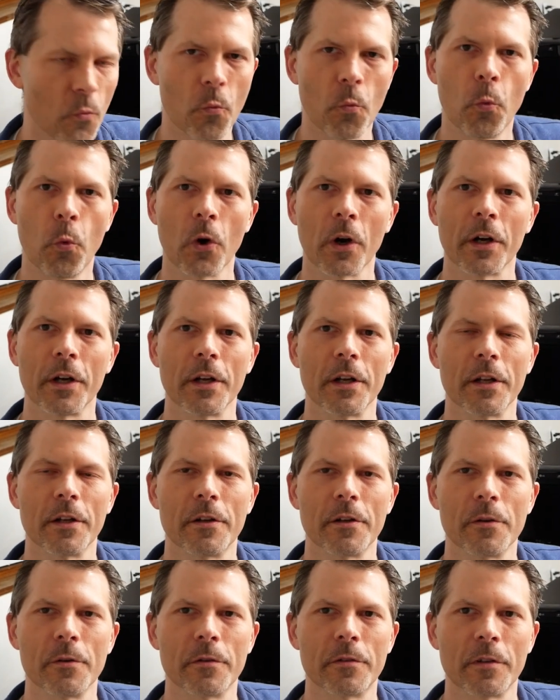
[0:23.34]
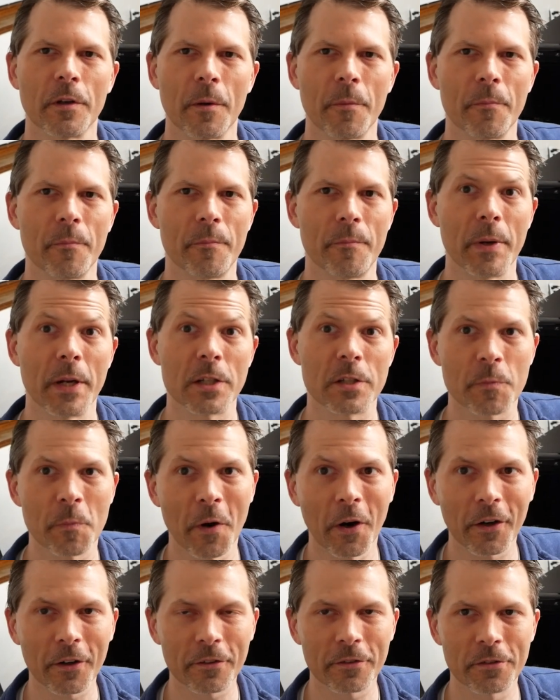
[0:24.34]
We're going to do some
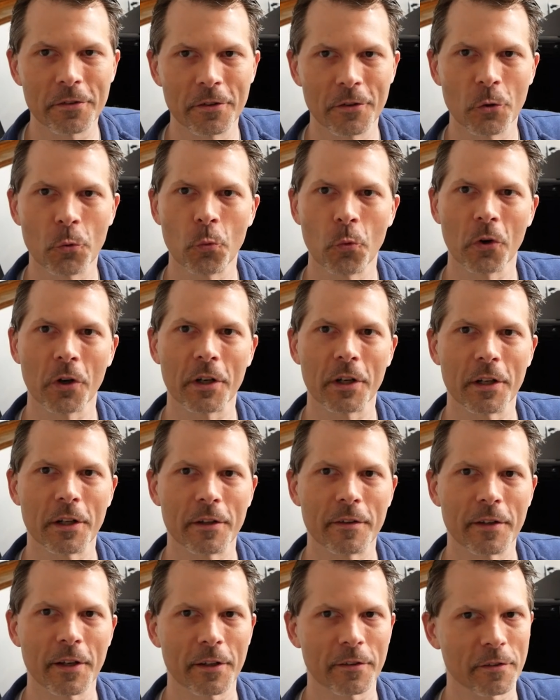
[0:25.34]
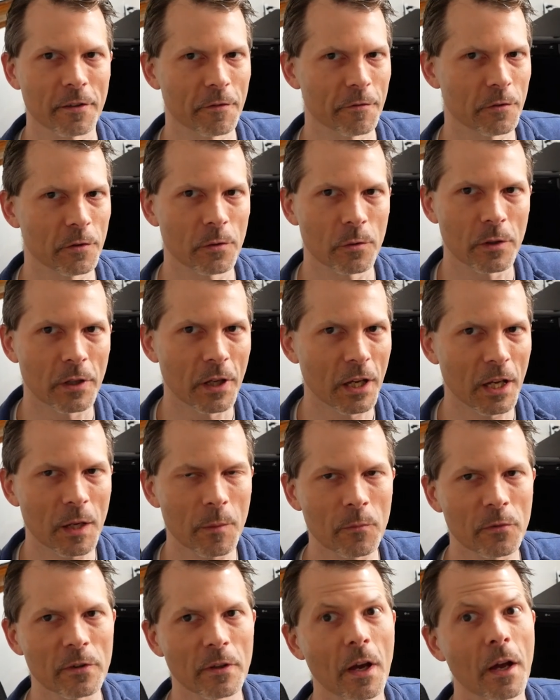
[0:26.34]
benchmarks. We're going to test a few
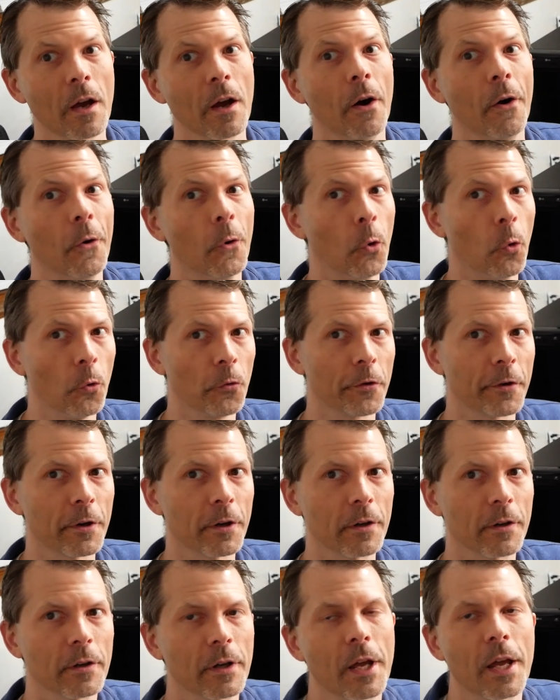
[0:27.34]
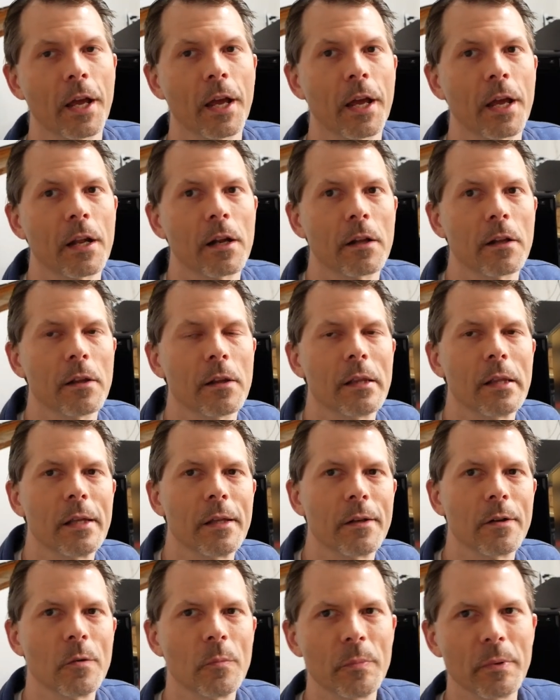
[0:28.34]
games, older and a
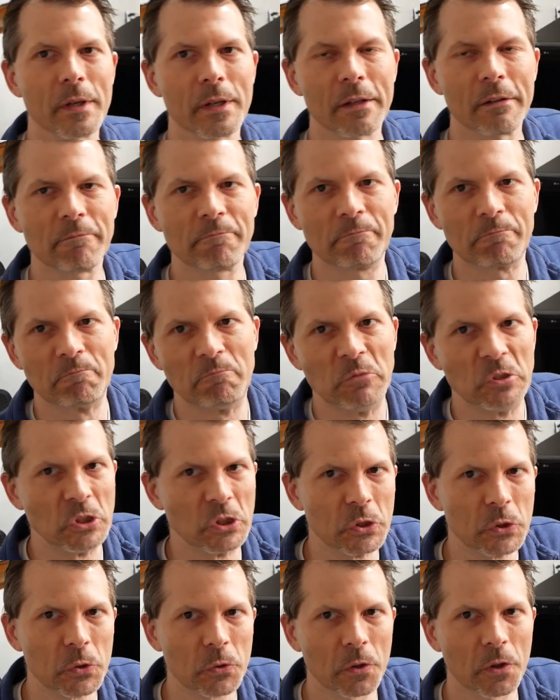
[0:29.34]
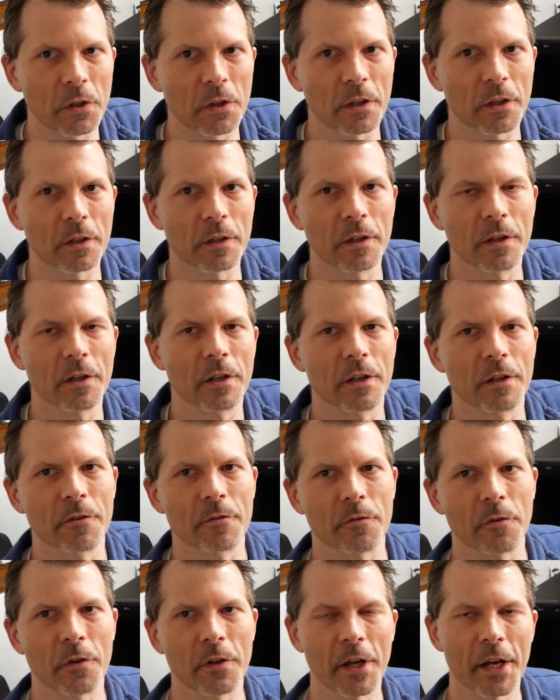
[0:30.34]
little bit newer
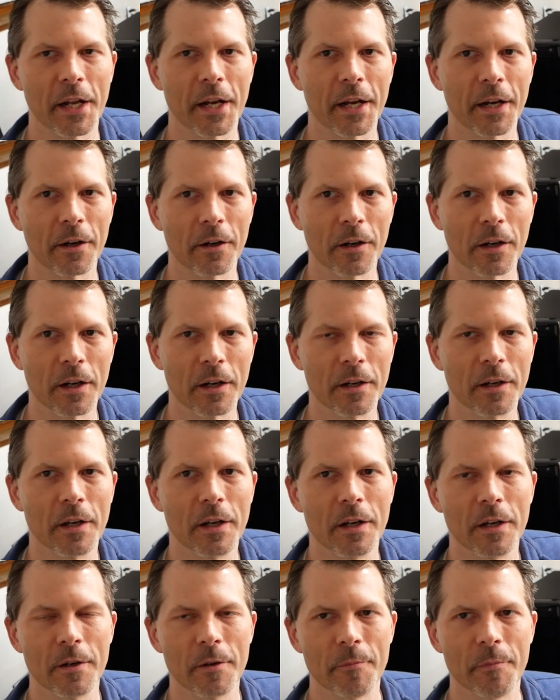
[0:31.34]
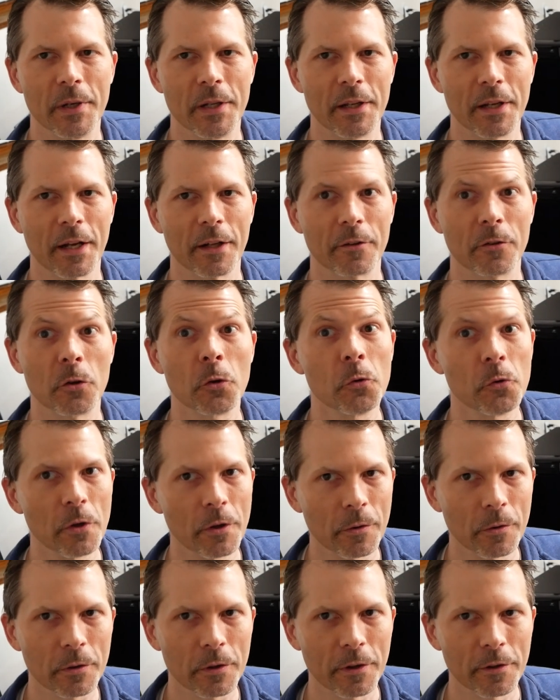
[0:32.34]
for that era, but not too
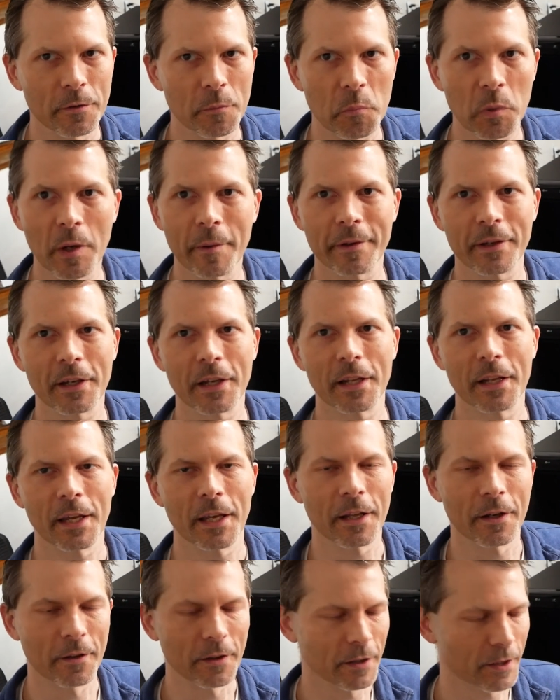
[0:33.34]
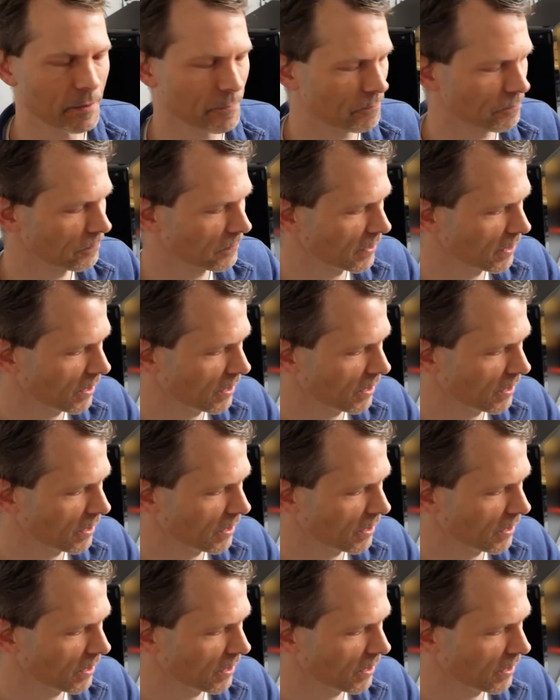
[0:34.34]
new because it probably can't handle it.